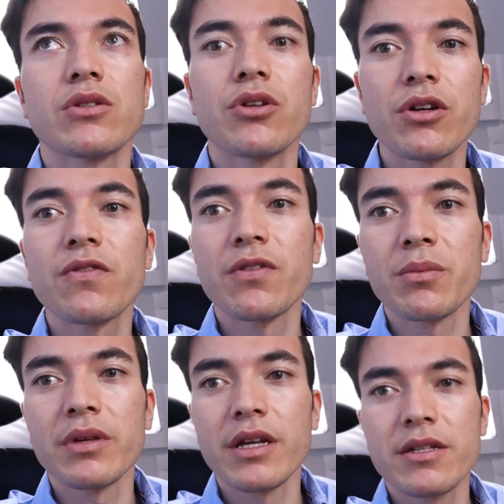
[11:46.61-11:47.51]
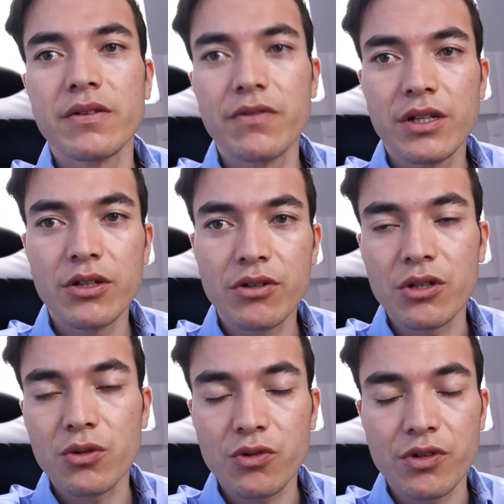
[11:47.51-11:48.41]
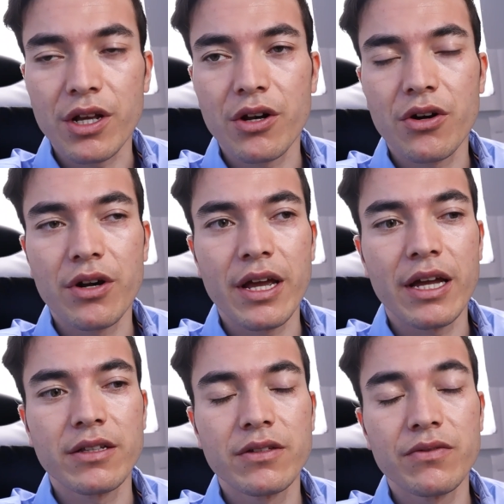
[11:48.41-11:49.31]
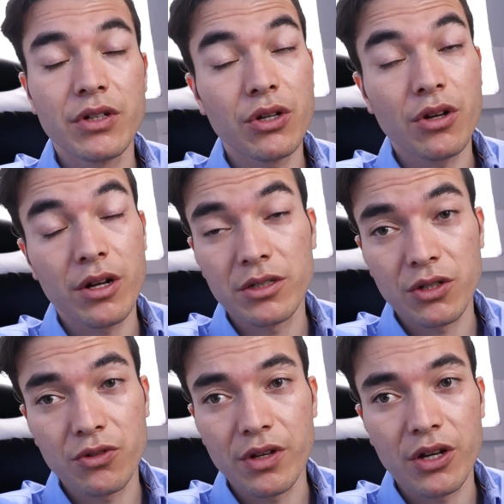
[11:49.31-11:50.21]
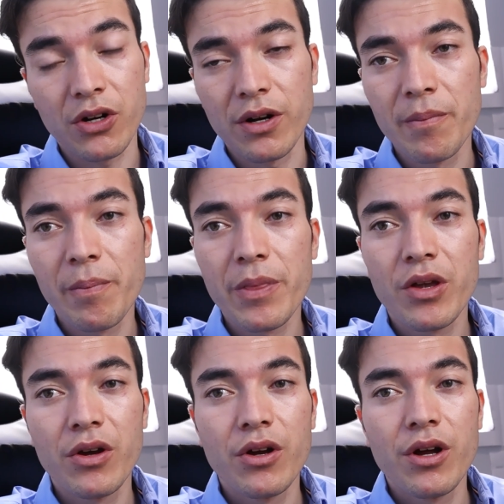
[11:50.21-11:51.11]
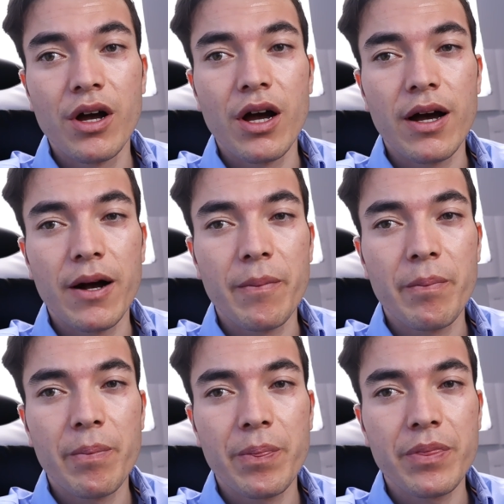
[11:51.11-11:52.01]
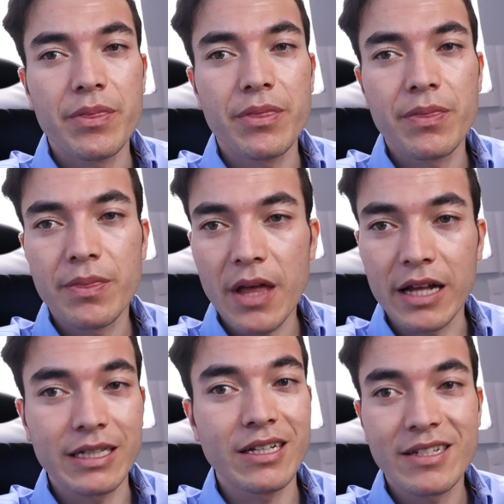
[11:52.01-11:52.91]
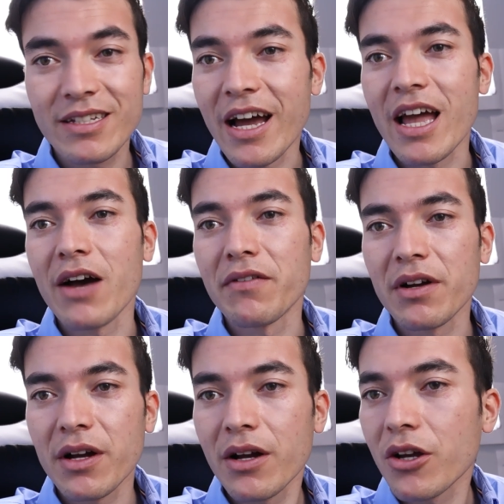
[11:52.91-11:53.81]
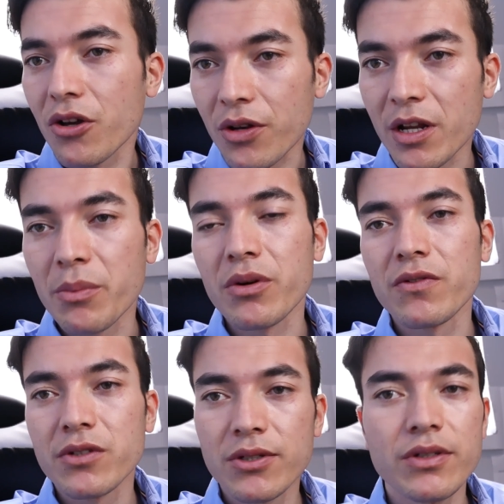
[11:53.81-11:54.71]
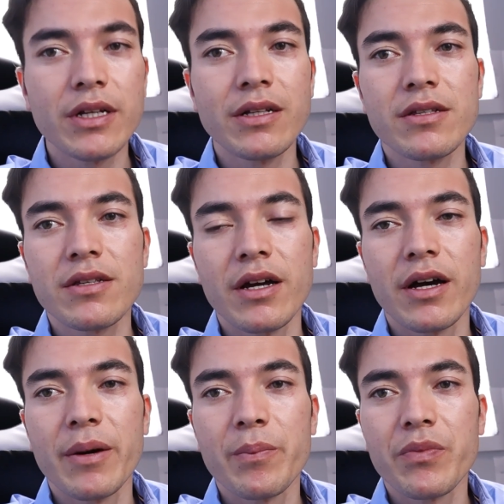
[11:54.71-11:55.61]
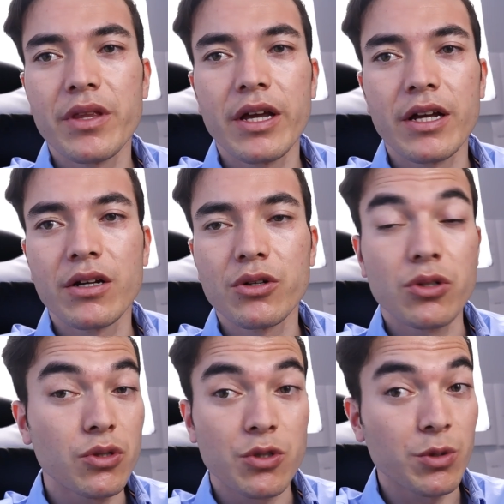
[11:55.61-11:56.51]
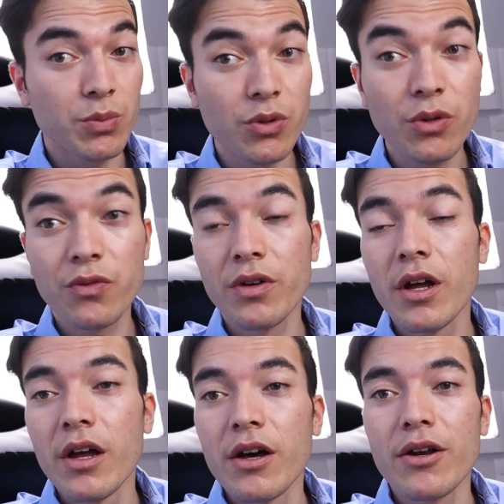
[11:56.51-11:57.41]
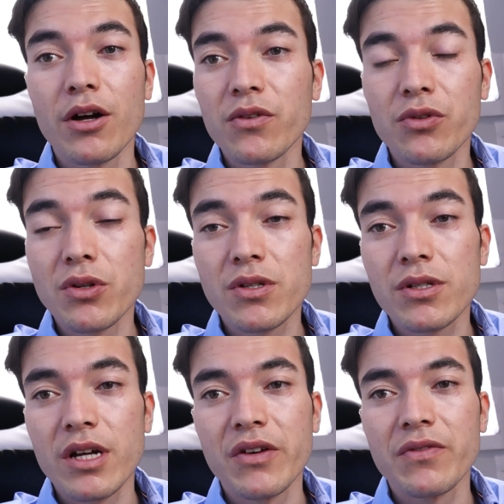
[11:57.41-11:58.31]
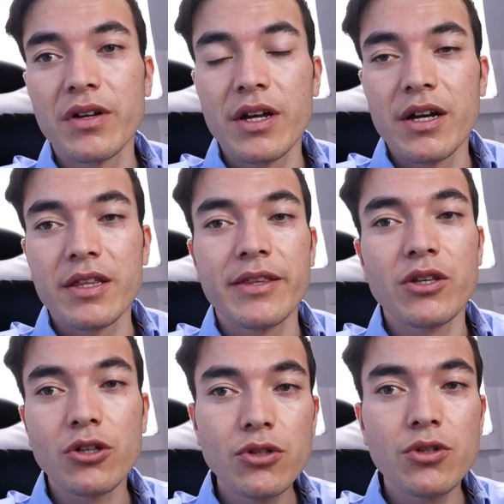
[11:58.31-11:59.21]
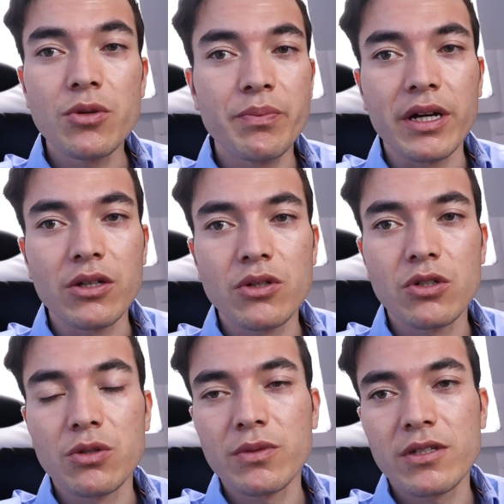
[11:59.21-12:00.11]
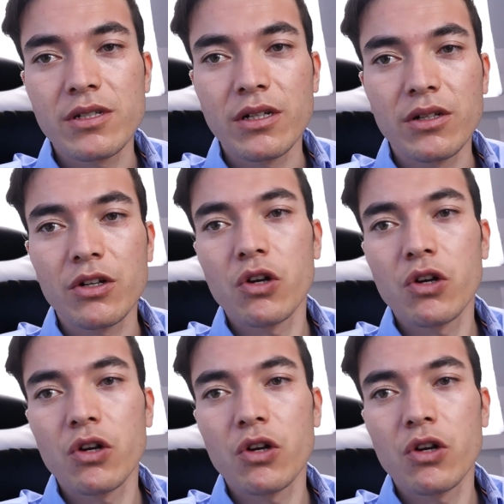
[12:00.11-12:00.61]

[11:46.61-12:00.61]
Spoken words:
good for me as a video creator and video content creator. At least I have a good number of students, a good social proof, and all of those stuff. My YouTube is still